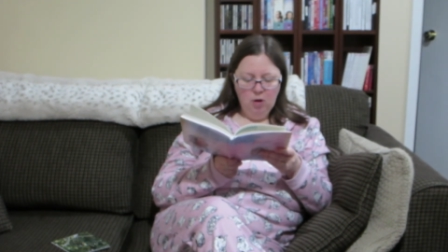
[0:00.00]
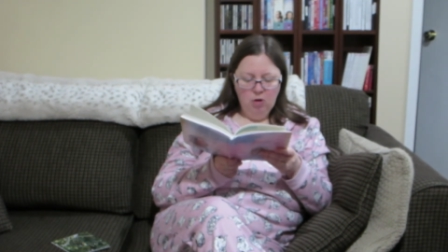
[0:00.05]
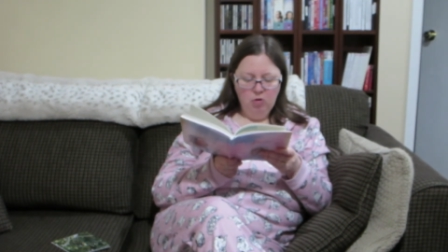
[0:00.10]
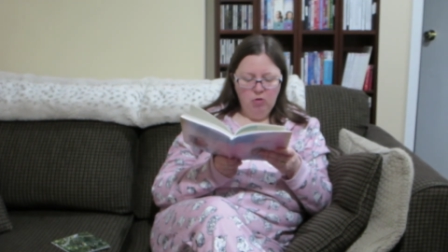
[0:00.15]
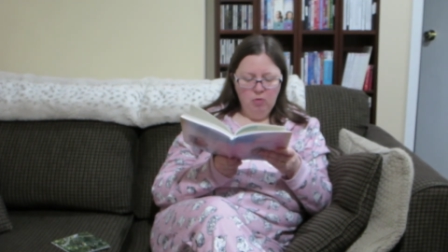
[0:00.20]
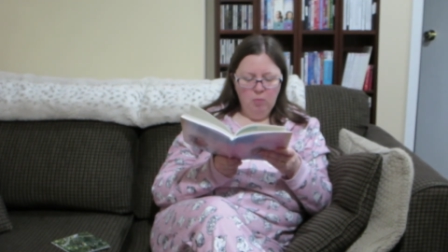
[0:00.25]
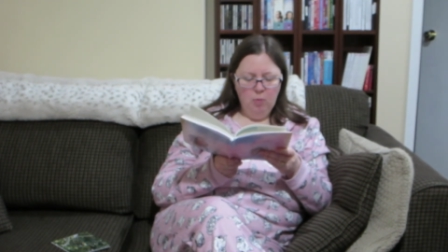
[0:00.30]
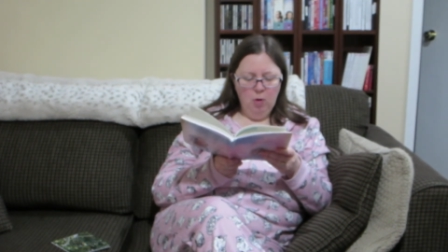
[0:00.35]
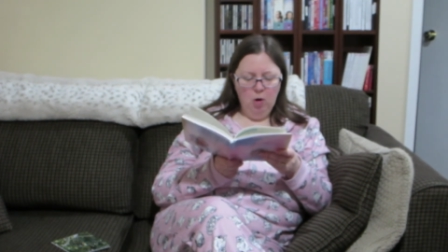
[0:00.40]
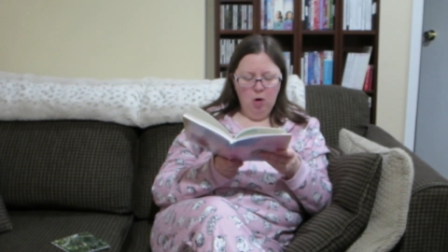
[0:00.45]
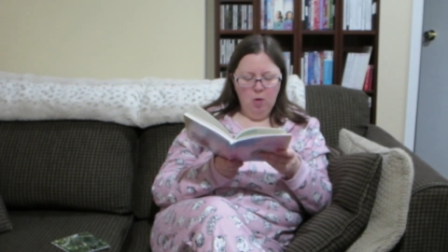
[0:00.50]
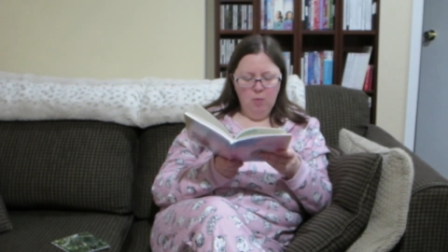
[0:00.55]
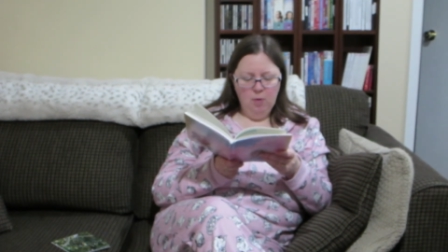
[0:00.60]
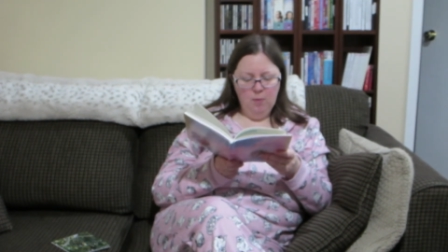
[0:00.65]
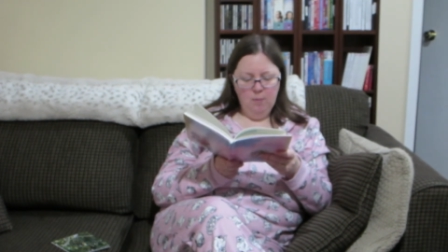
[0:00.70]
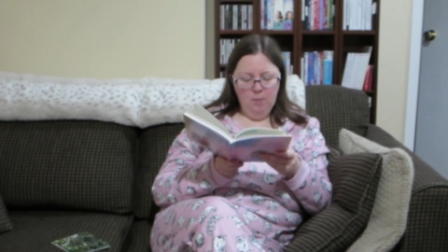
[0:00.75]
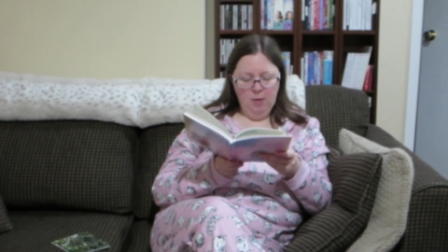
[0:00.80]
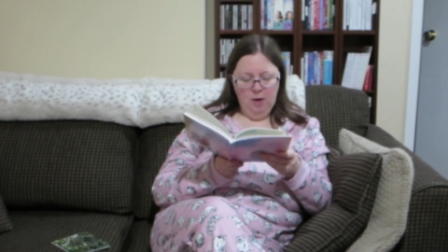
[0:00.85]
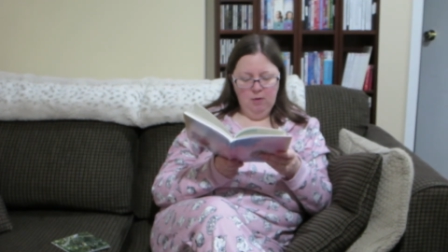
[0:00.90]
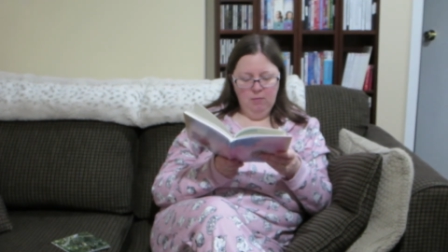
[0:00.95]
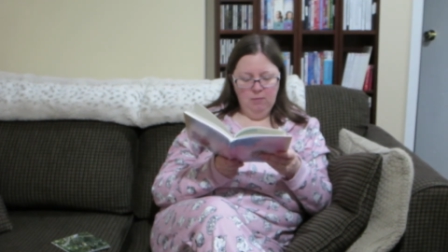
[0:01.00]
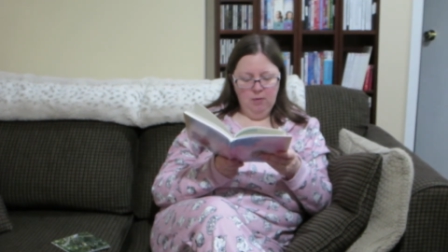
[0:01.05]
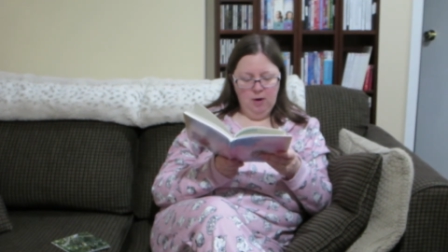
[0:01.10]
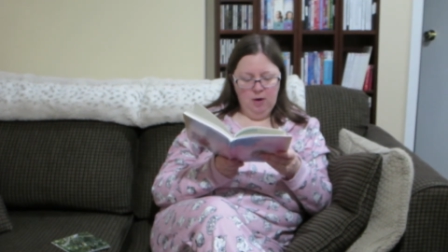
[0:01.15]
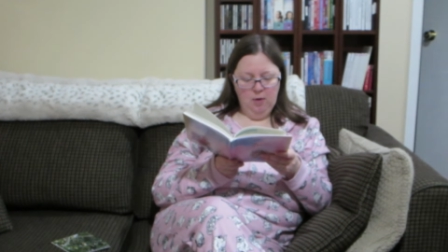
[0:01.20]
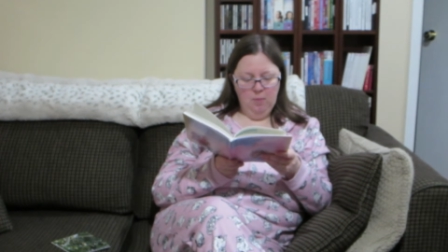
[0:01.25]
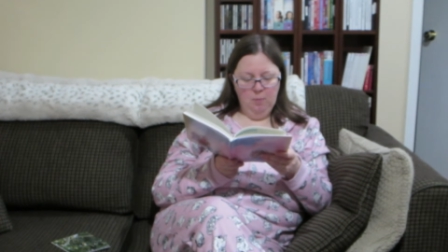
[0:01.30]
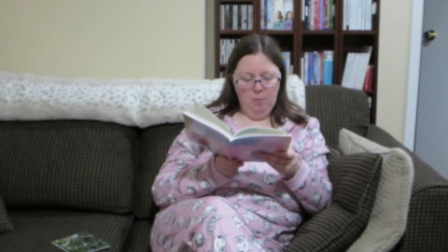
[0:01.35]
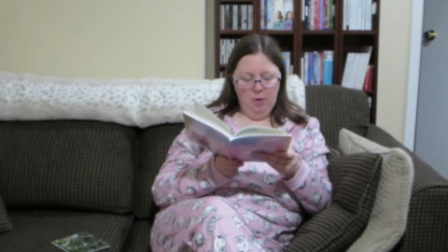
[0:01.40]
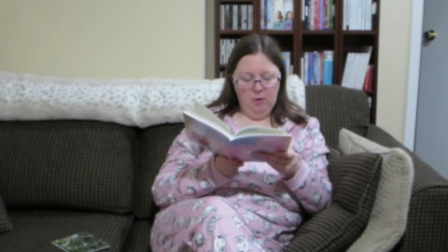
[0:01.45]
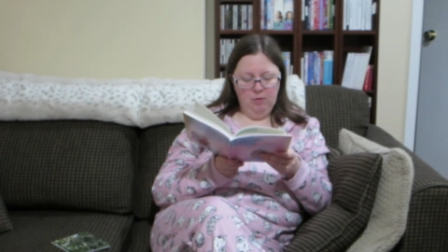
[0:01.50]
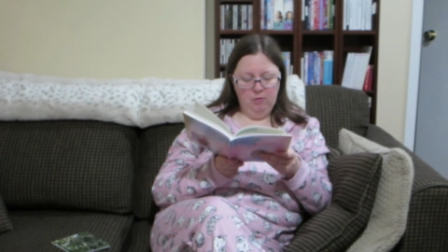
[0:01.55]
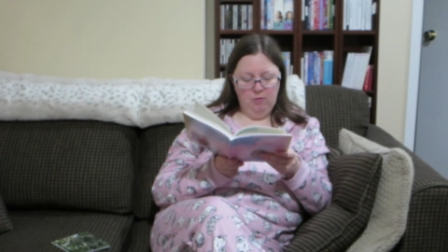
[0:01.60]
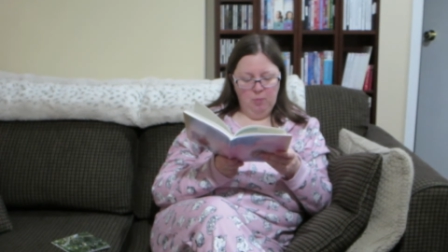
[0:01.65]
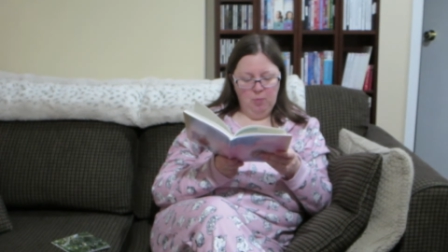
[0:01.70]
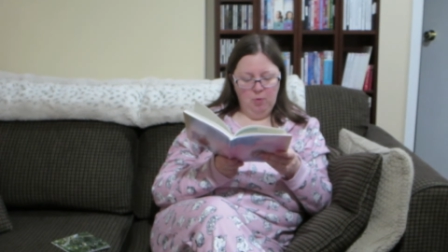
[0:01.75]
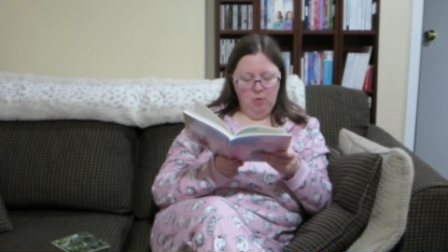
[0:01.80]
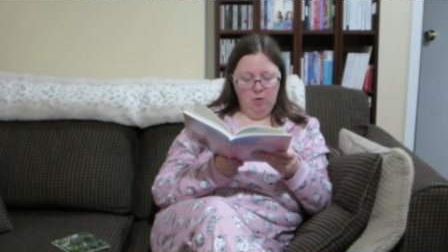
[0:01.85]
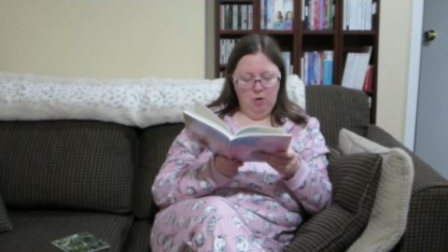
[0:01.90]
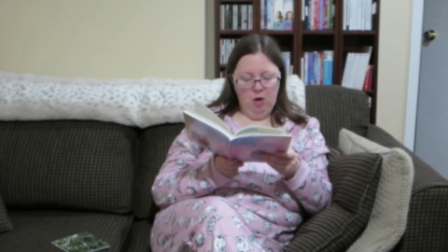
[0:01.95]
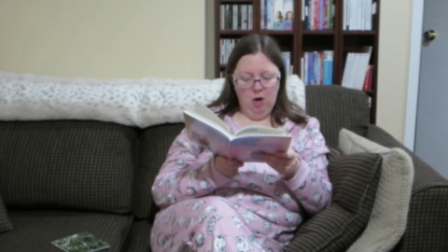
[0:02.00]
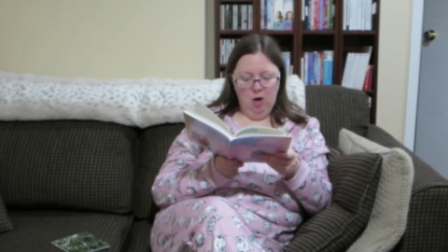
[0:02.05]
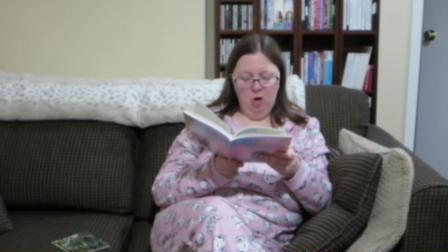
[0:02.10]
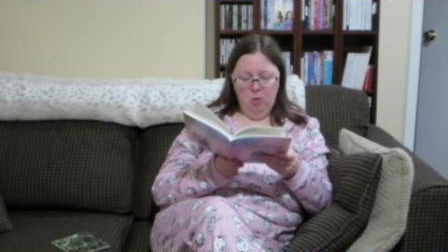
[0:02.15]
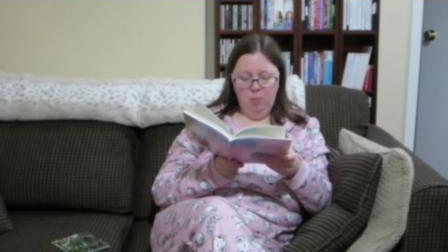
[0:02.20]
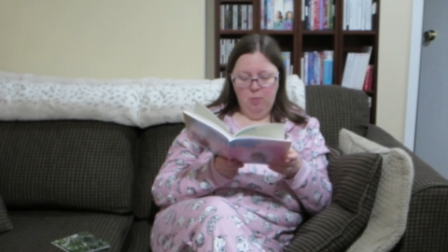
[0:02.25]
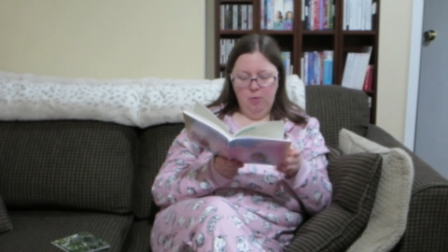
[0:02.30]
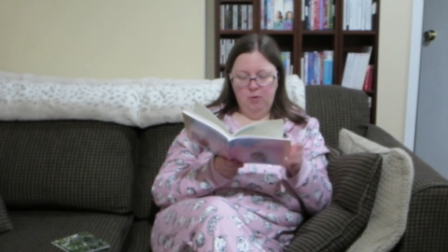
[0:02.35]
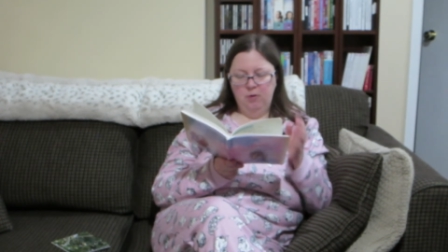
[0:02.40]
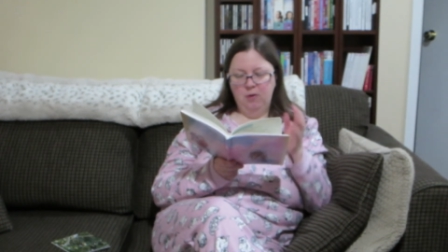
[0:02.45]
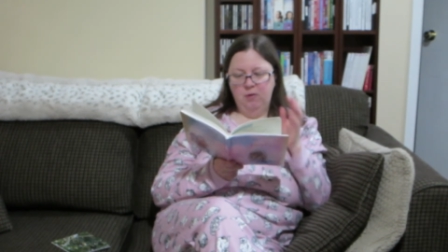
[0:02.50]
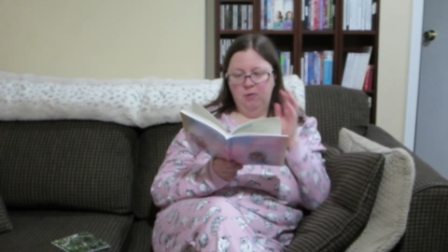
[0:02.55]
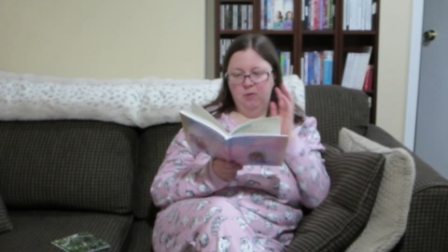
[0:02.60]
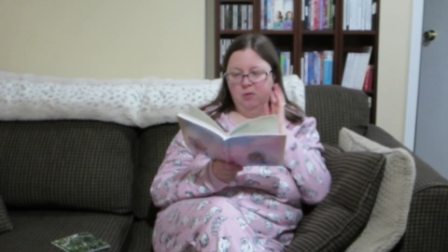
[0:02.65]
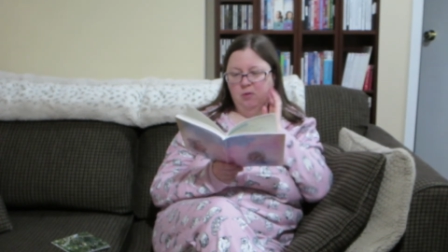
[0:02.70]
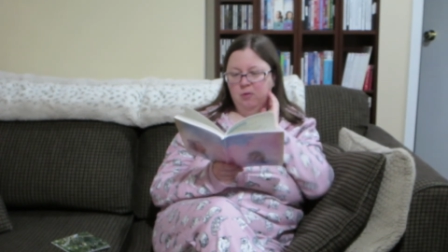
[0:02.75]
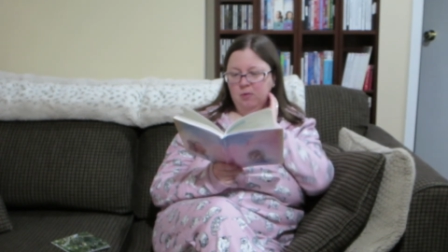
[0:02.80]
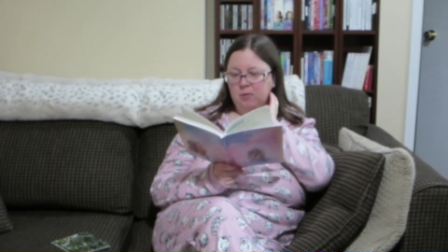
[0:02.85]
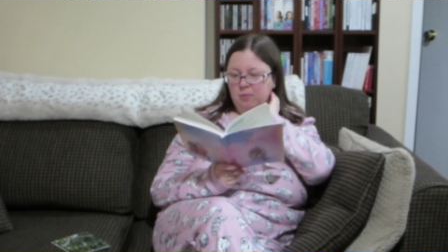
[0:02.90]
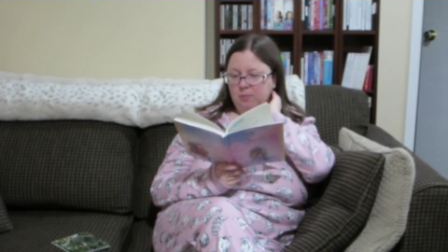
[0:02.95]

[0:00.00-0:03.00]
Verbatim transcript: Tomorrow it might rain in Pittsburgh. I hope it doesn't.